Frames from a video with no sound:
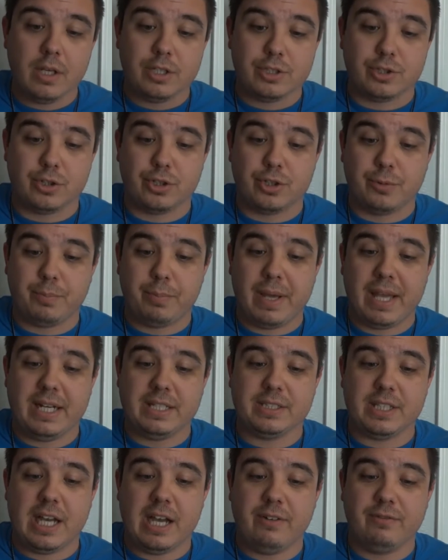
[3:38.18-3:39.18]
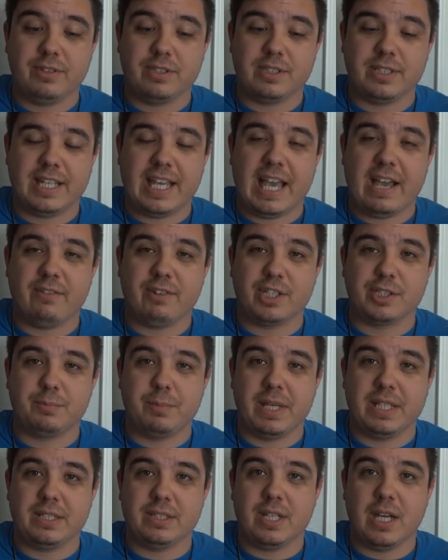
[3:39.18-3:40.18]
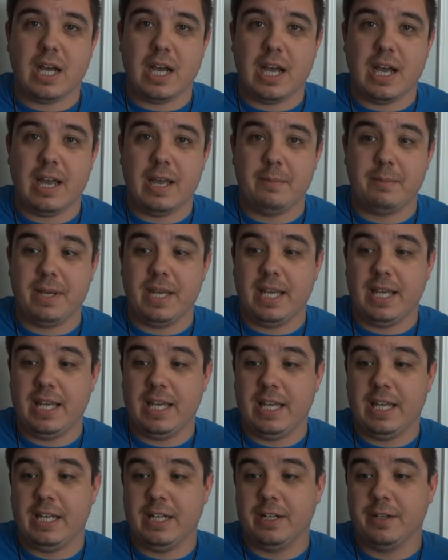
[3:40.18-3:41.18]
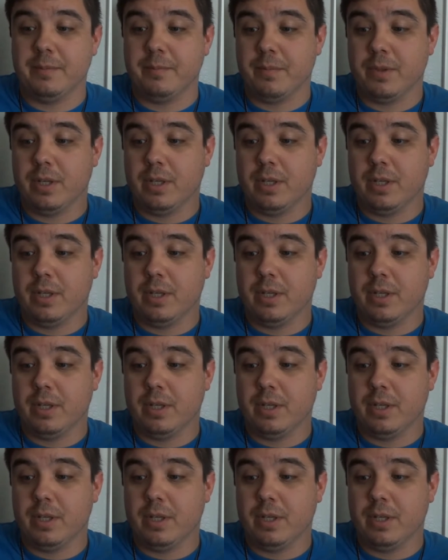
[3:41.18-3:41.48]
Sergio Pettis obviously having spent time in